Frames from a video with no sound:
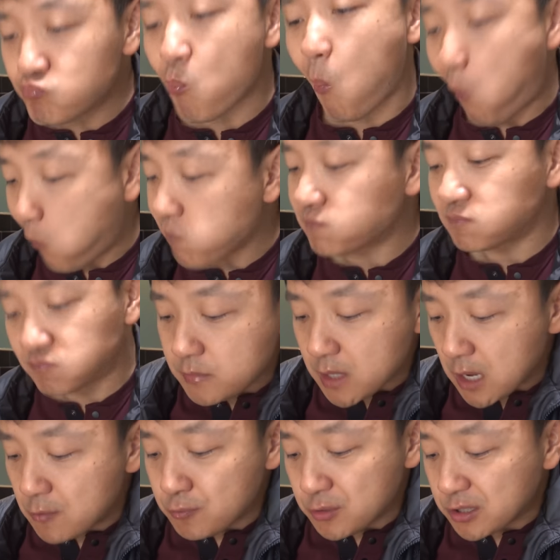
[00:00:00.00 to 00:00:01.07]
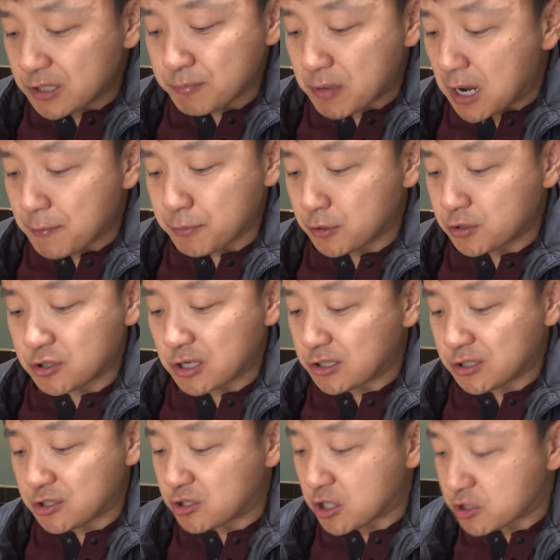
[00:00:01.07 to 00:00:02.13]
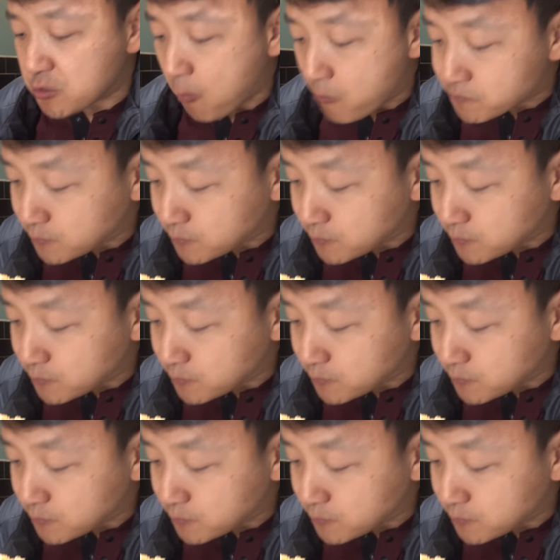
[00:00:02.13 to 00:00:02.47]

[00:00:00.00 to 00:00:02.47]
A really popular Chinese dish.